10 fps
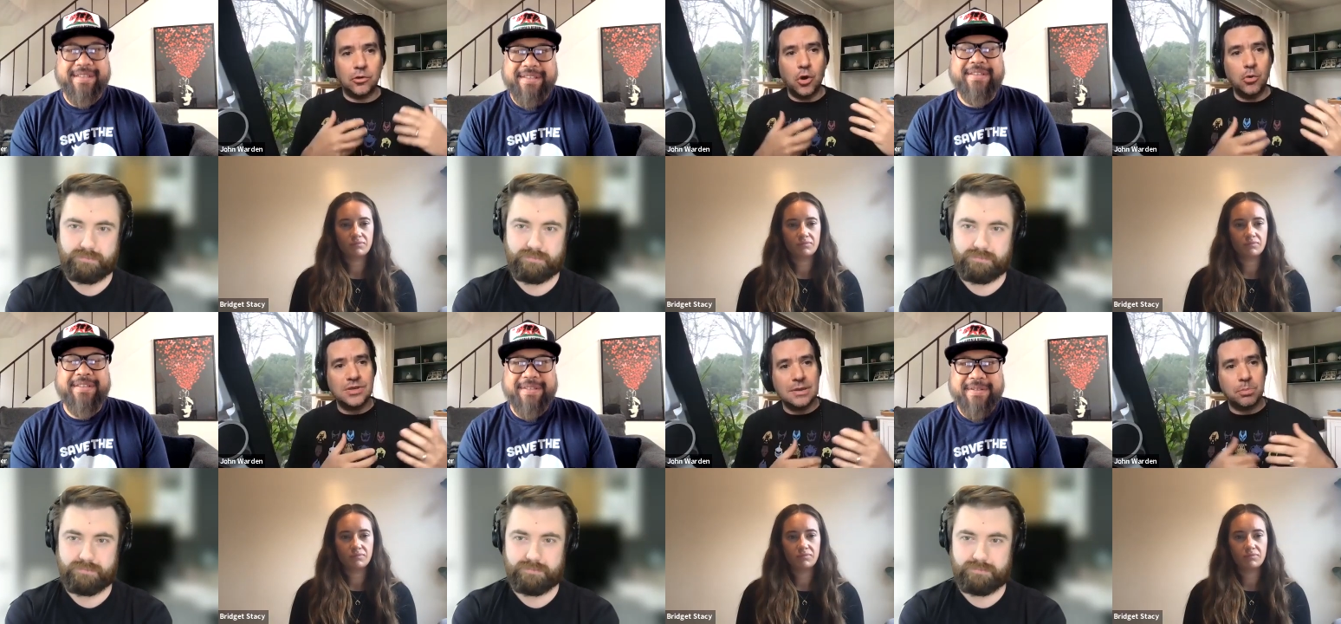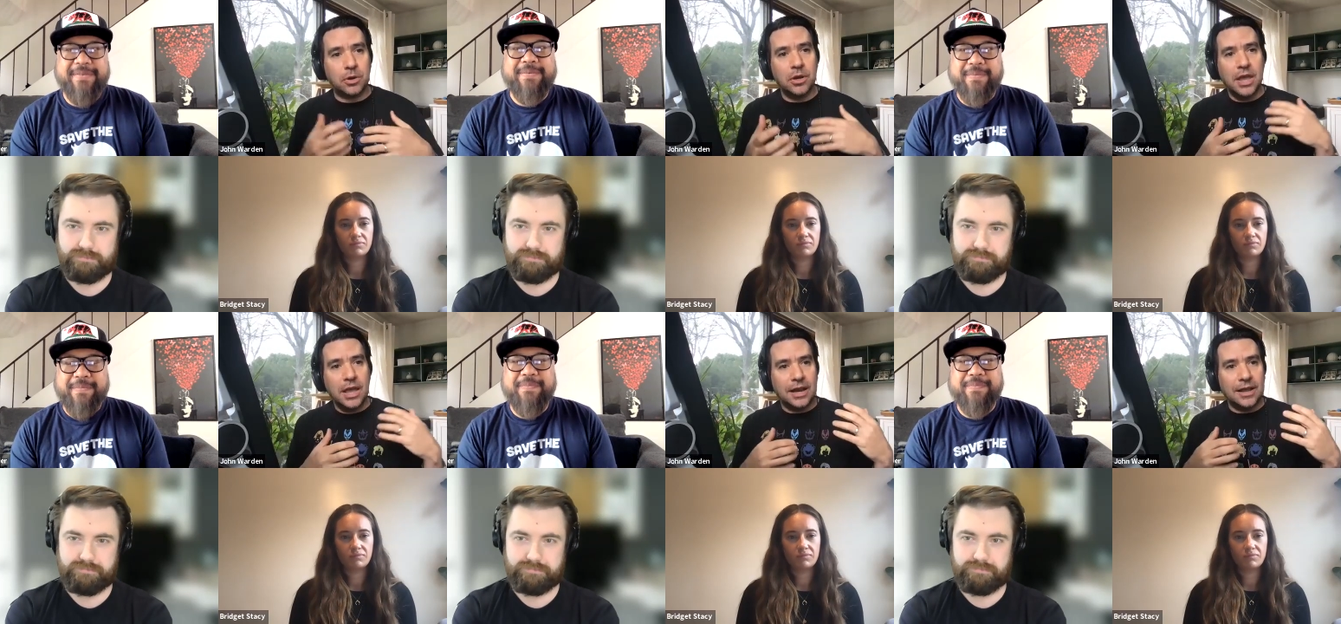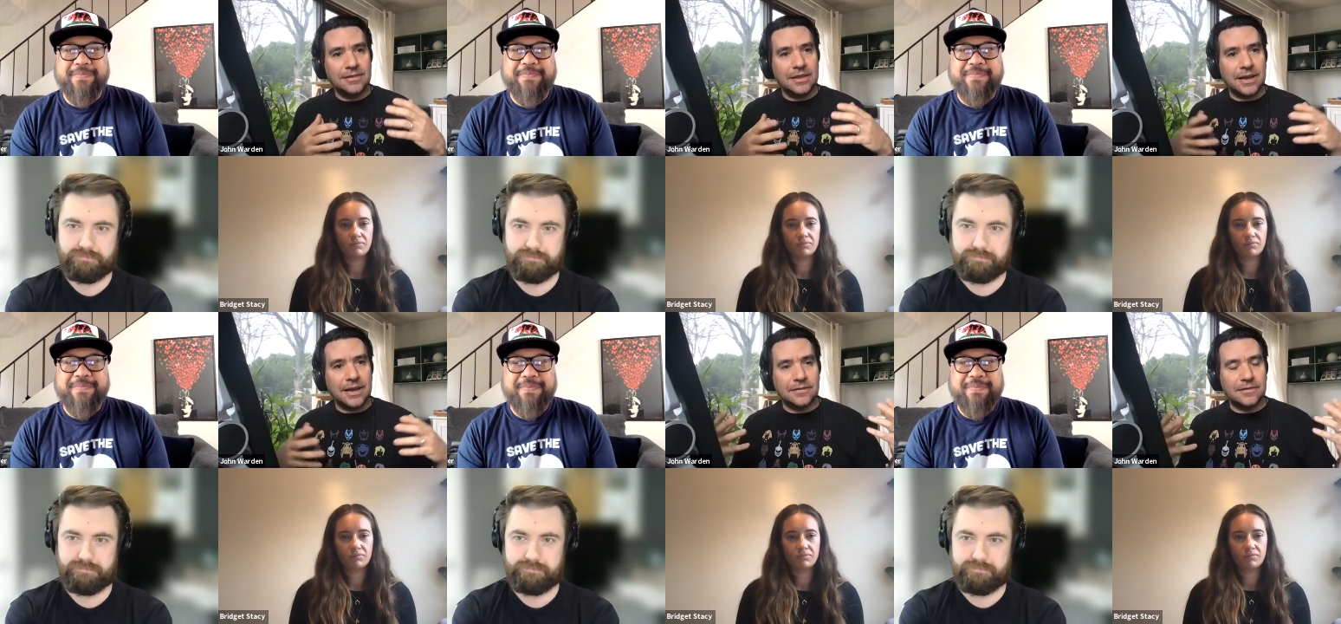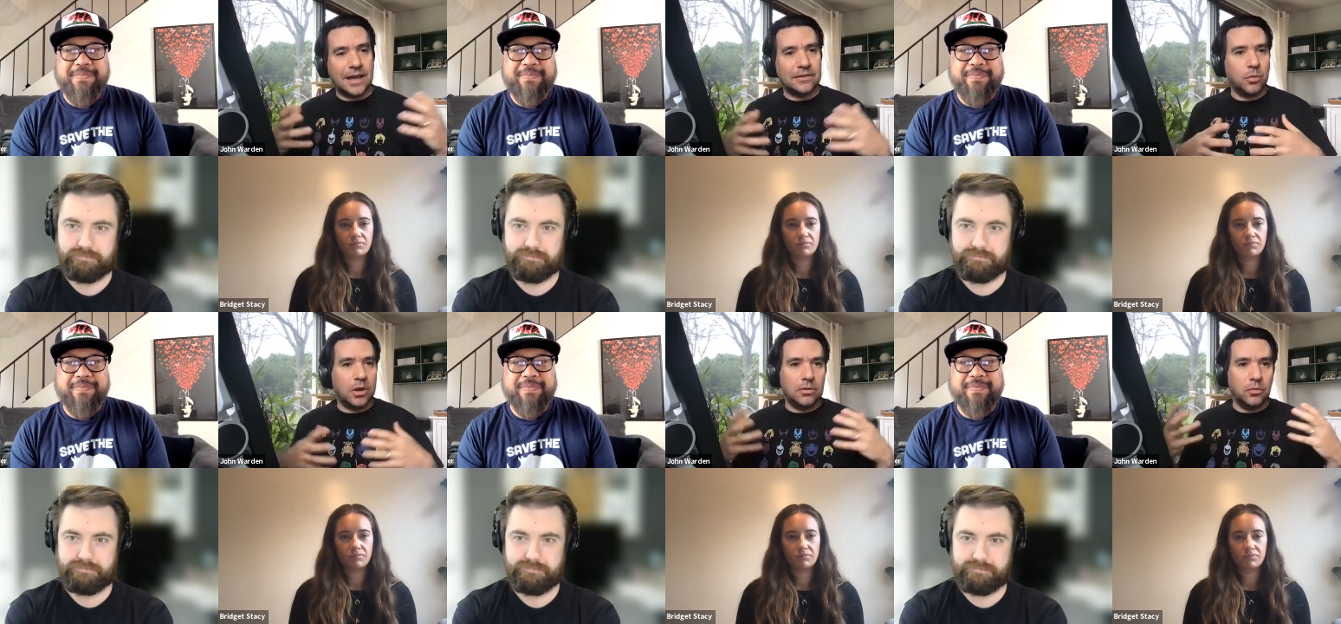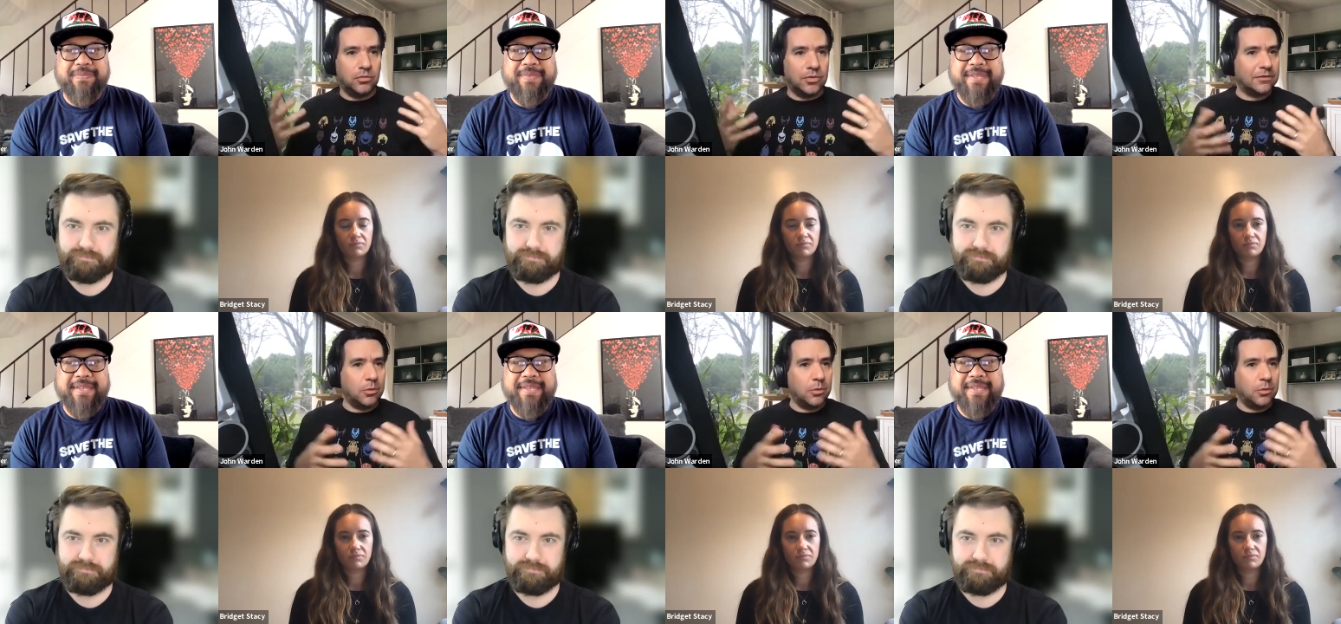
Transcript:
Speaker 1: and go deeper. And I think that's that's what that's